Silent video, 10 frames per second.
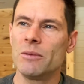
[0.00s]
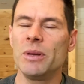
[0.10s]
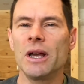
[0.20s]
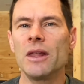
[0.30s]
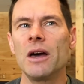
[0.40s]
Be
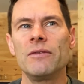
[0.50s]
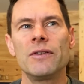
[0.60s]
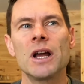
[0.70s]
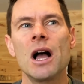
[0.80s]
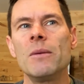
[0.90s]
on the hunt for
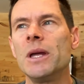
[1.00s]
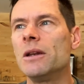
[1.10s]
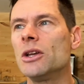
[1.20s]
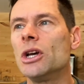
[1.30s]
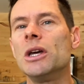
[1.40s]

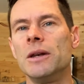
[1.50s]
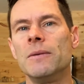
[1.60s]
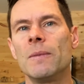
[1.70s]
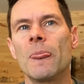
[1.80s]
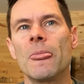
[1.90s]
common good.
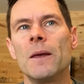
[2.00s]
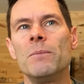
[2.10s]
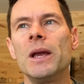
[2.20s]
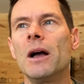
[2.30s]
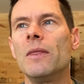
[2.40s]

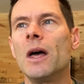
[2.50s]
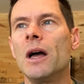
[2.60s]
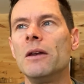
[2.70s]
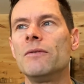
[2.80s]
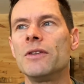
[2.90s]
Be on the
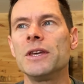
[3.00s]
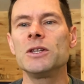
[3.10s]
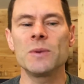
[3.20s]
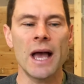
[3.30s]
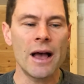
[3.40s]
hunt for
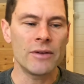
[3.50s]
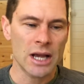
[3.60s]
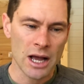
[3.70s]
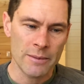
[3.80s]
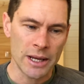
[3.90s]
things we have in
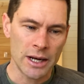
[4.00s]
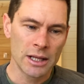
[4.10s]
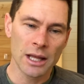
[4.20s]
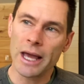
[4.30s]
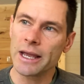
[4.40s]
common.
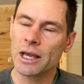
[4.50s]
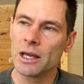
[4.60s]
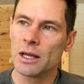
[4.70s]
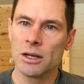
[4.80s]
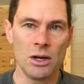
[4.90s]
Like,
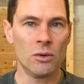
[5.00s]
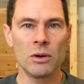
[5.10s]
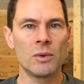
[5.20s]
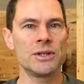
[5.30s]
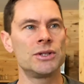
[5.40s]
no
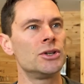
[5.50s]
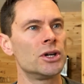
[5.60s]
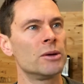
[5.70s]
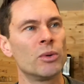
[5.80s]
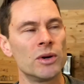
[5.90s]
one wants to
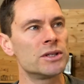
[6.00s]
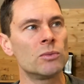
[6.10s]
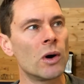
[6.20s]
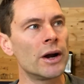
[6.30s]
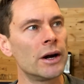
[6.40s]
drink poison
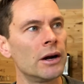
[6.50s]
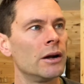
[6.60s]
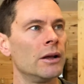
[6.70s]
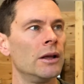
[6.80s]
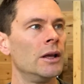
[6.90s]
water.
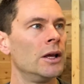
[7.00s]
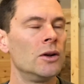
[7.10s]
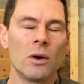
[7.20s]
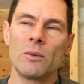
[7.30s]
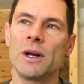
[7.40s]

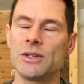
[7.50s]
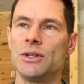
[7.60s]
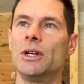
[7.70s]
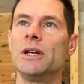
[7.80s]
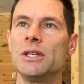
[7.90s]
No one wants
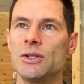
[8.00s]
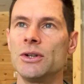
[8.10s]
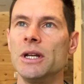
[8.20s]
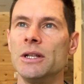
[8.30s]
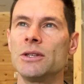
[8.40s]
dirty
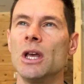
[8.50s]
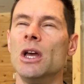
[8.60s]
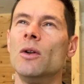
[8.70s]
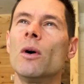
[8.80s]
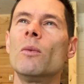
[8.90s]
streets.
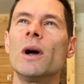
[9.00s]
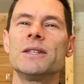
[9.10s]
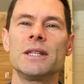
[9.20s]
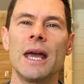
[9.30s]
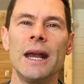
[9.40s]
No one
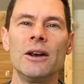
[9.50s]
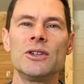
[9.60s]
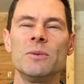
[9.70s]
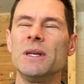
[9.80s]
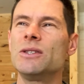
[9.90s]
wants the air
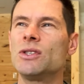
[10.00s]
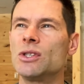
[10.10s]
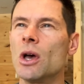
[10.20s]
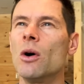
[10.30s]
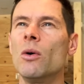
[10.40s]
to be
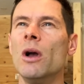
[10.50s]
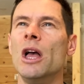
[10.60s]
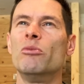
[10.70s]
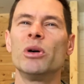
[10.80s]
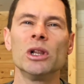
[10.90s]
so
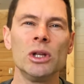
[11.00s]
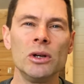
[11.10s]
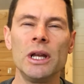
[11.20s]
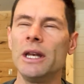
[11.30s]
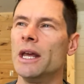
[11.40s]

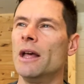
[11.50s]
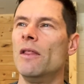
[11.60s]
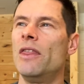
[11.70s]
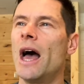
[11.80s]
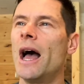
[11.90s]
polluted
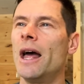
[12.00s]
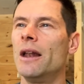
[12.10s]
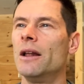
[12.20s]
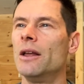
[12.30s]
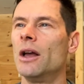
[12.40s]

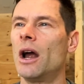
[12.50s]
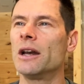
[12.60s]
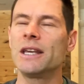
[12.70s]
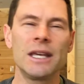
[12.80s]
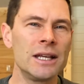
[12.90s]
that
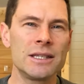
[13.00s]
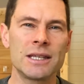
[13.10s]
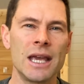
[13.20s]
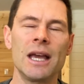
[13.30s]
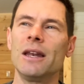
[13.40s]
our kids
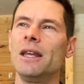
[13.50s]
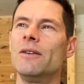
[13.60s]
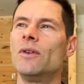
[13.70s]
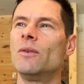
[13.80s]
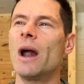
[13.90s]
can't
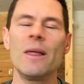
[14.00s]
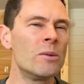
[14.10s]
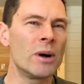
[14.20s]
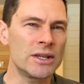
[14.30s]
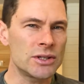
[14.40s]
even ride the
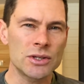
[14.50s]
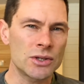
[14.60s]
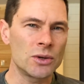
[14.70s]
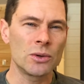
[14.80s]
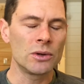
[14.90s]
bus to
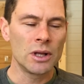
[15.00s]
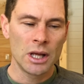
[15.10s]
school.